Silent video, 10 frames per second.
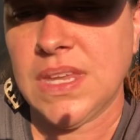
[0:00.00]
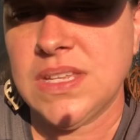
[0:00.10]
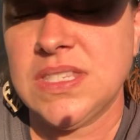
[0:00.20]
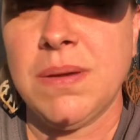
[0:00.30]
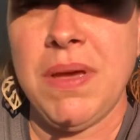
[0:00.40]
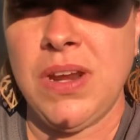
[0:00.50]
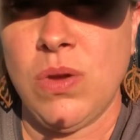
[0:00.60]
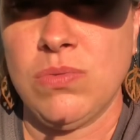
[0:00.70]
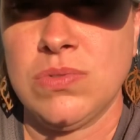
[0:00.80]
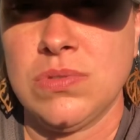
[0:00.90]

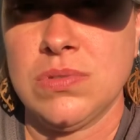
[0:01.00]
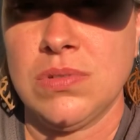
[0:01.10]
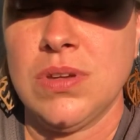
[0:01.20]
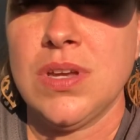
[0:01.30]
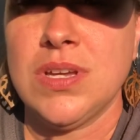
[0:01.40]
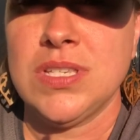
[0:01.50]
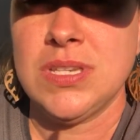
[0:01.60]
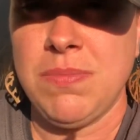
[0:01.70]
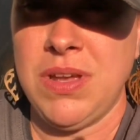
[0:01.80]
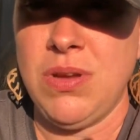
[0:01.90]
Tomatoes.
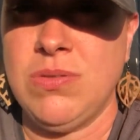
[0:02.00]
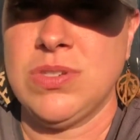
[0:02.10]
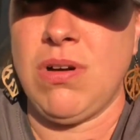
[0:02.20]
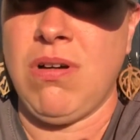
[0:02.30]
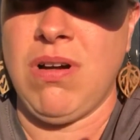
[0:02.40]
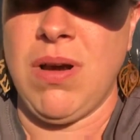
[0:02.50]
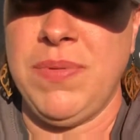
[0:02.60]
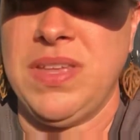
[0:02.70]
Tomatoes are a big